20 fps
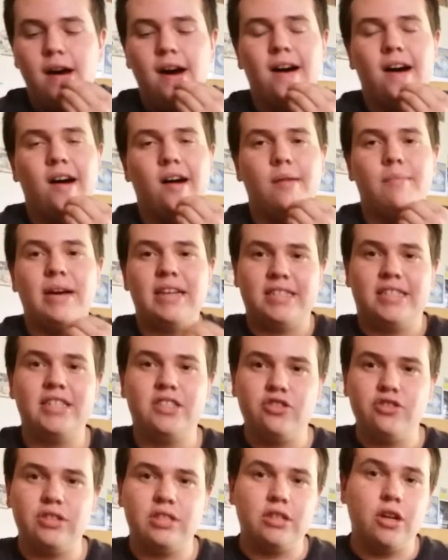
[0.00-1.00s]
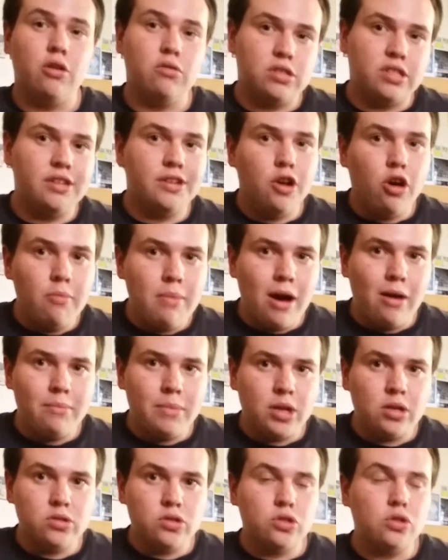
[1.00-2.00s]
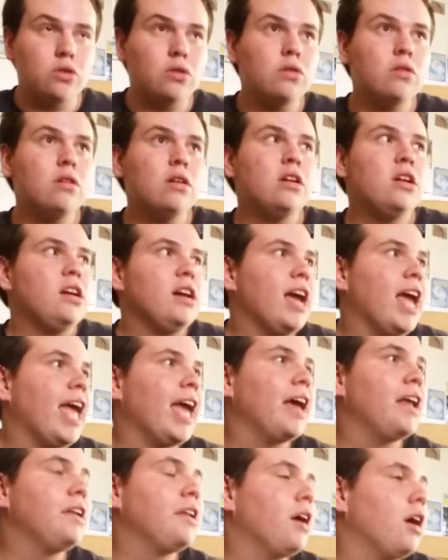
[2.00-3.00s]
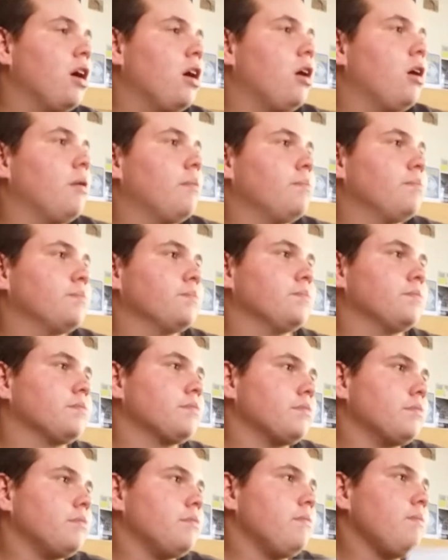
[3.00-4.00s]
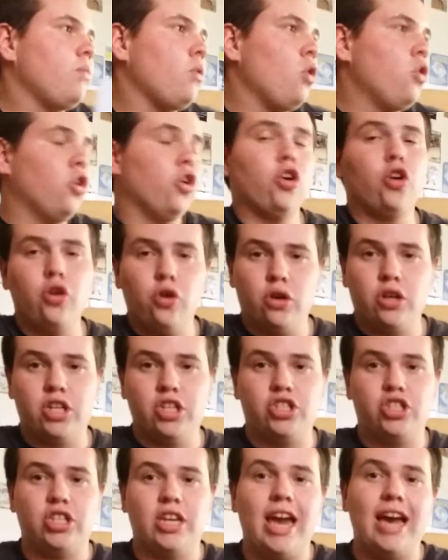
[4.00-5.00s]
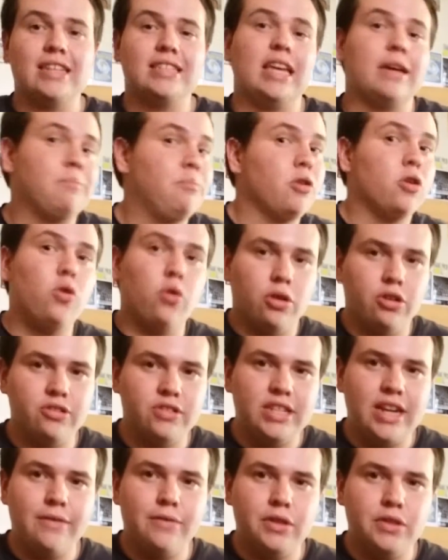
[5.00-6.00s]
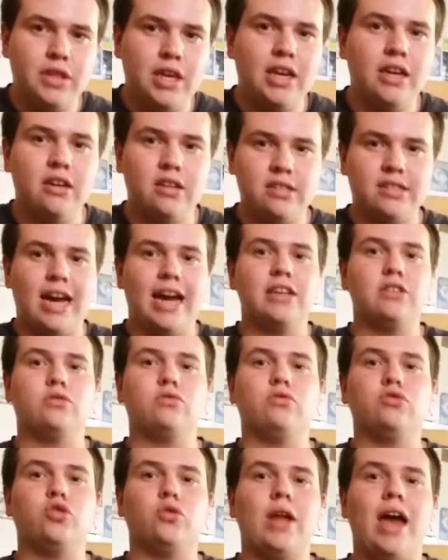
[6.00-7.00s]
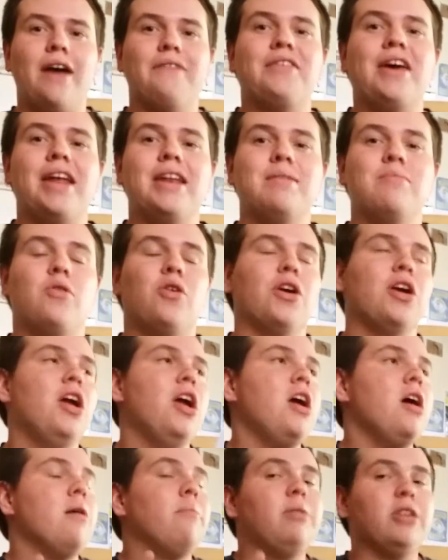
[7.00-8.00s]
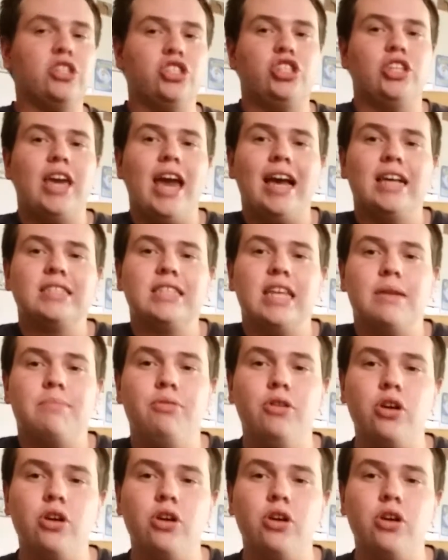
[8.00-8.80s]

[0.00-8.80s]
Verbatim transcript: Uh, my sister's goes to Nobel Middle School, and um, her because she has like book orders and everything because high schools don't have that anymore. But she has like